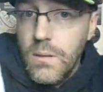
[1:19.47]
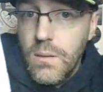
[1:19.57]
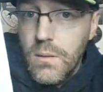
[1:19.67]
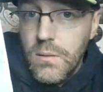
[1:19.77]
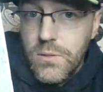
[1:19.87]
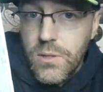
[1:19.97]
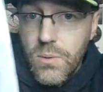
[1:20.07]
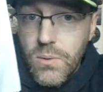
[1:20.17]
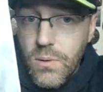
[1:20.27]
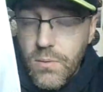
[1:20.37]
So
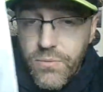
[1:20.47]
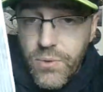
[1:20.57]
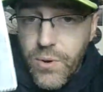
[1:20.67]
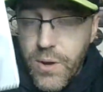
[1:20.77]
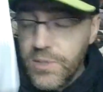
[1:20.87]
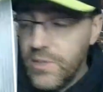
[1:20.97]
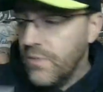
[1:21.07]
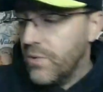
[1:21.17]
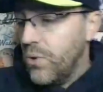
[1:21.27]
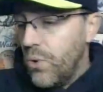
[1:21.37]
free gram of
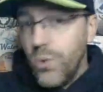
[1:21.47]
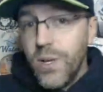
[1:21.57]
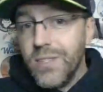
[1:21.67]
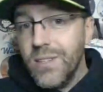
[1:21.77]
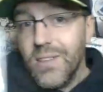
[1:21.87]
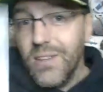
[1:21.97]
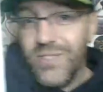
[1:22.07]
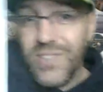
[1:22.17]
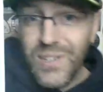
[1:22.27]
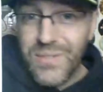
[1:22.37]
silver. Who doesn't love
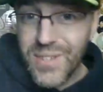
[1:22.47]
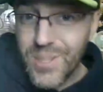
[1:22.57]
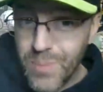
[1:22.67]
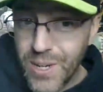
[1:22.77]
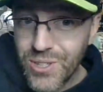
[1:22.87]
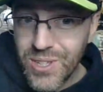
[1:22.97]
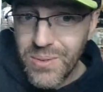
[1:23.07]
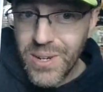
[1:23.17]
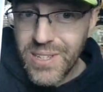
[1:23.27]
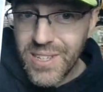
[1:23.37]
silver, especially when
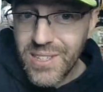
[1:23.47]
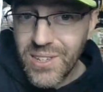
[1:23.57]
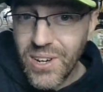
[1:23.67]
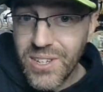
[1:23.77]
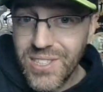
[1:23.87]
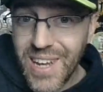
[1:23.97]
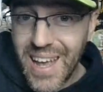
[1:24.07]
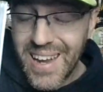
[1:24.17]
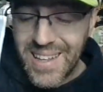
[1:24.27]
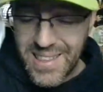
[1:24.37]
it doesn't cost you
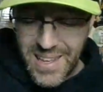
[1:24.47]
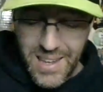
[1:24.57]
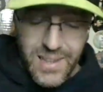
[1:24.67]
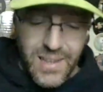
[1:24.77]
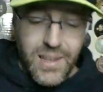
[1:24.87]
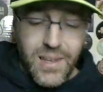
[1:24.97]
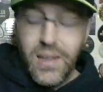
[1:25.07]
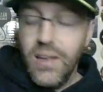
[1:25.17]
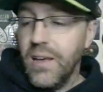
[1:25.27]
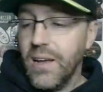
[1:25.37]
anything?
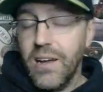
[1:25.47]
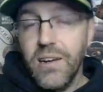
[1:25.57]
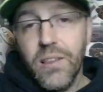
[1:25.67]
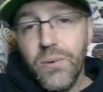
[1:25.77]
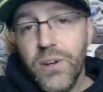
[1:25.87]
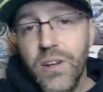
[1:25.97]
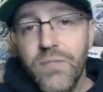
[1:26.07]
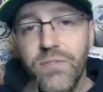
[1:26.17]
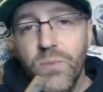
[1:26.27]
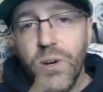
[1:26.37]
I got another one here
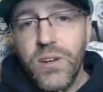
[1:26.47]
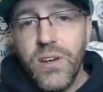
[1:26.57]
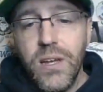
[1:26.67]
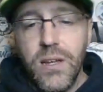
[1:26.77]
from Whatnot.